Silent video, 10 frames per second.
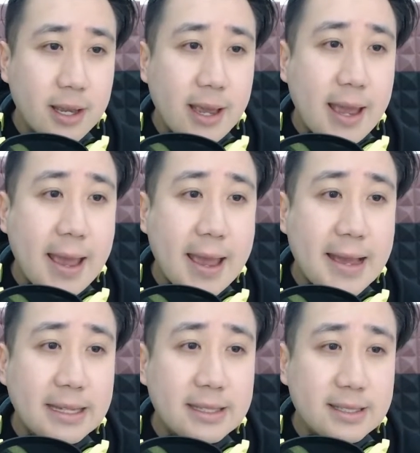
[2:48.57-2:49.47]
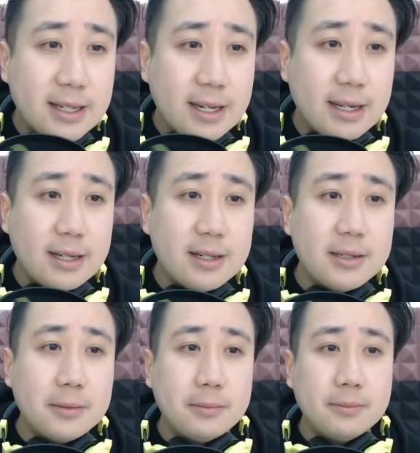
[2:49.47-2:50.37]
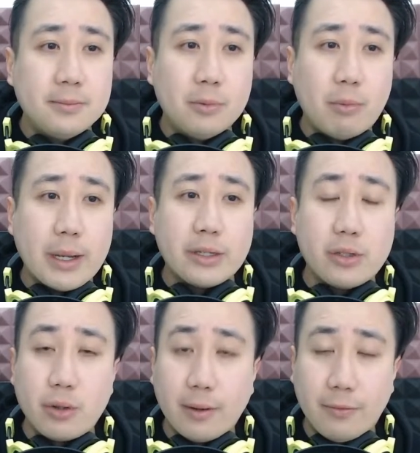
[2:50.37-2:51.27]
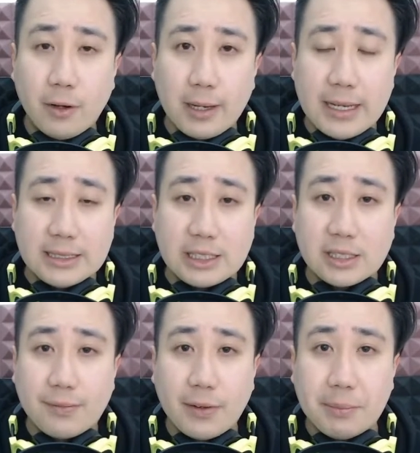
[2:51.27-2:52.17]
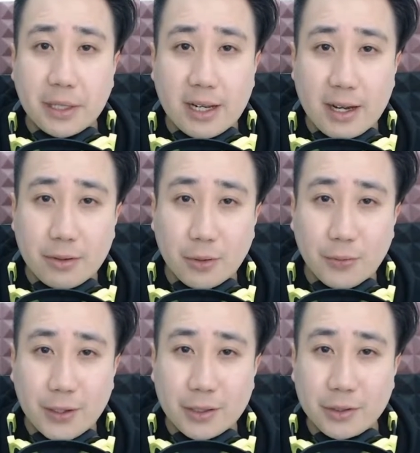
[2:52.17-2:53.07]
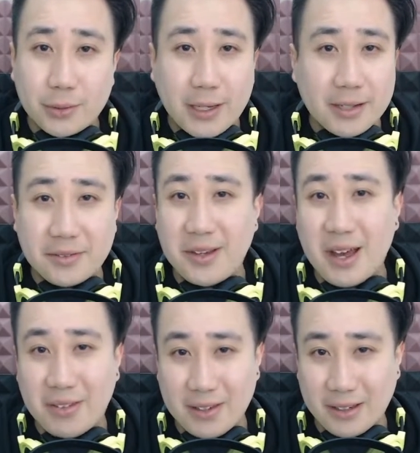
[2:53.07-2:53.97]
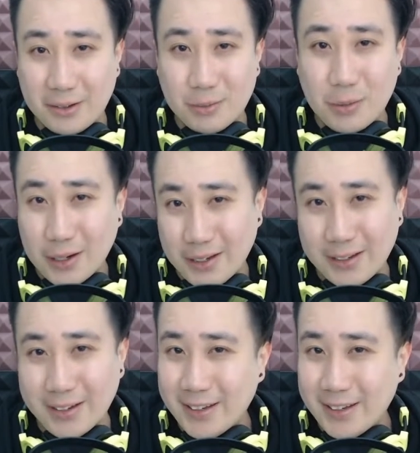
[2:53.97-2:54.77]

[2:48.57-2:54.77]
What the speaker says: And when you are 4 or less, just flip the card over. You get nothing, really.